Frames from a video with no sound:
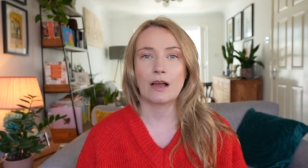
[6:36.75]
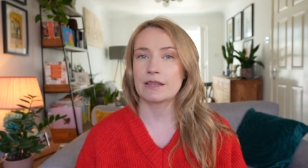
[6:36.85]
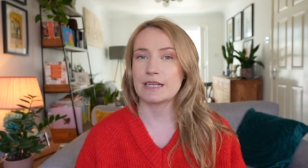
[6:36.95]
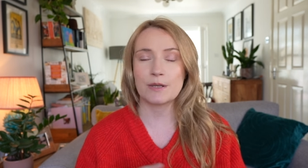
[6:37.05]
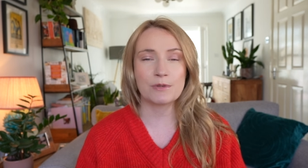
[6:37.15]

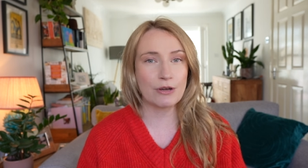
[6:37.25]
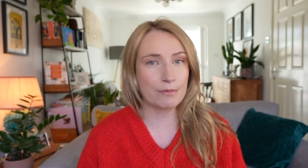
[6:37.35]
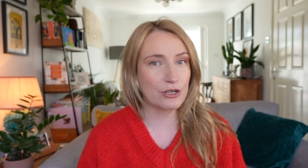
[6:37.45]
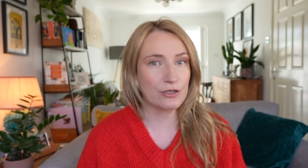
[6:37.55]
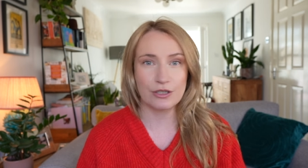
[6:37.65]
Are there
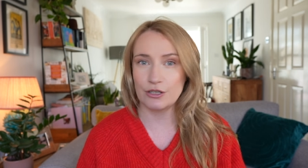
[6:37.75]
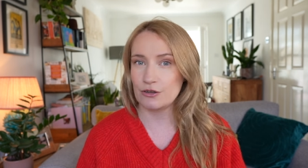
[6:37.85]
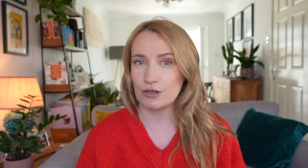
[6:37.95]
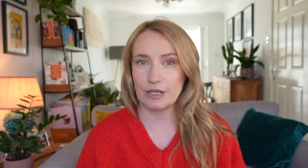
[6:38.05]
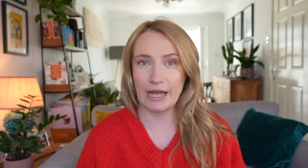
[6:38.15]
subscriptions that
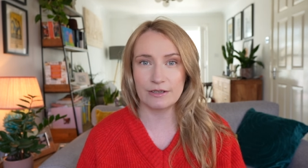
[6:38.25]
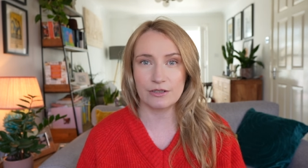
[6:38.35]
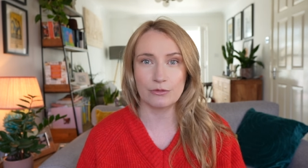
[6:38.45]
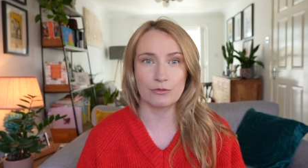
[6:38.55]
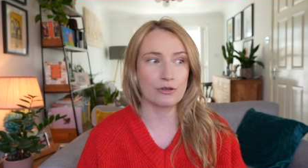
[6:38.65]
you could
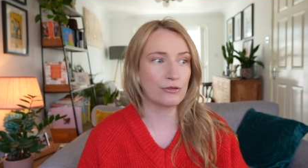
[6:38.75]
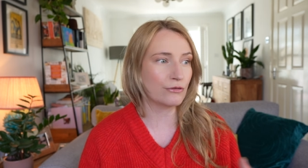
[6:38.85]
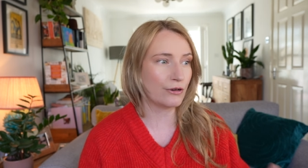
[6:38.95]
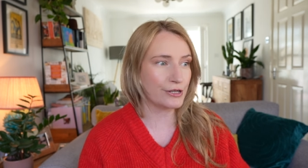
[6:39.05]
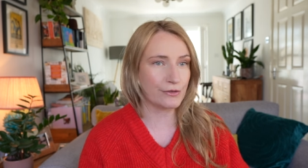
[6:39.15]
cancel? Does your
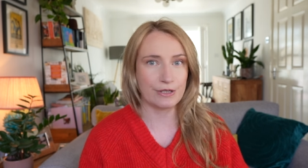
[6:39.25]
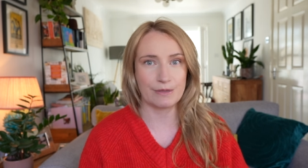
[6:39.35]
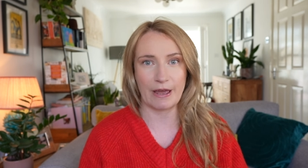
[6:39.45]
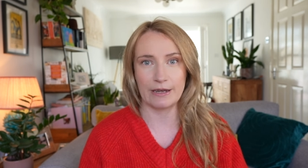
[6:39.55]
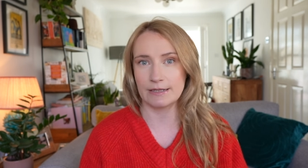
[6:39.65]
grocery
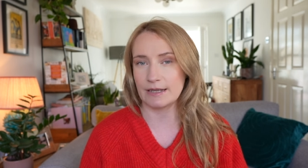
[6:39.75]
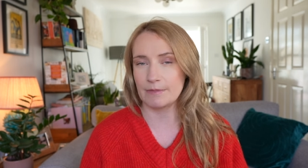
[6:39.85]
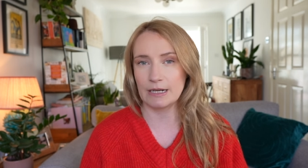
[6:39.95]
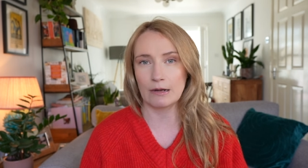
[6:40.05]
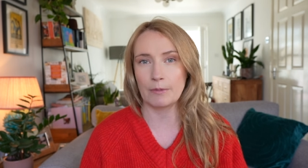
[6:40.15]
spend
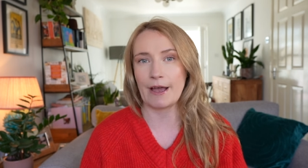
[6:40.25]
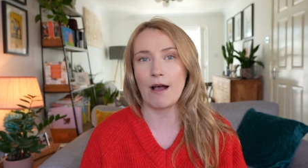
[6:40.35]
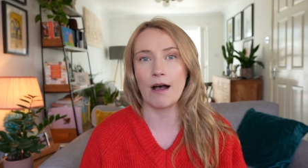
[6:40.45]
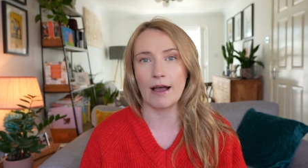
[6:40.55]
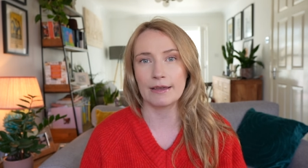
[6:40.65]
seem a little bit
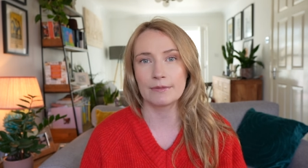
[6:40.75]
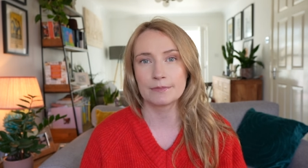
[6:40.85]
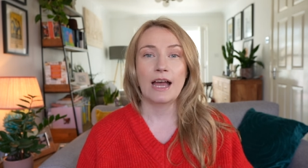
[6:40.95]
high?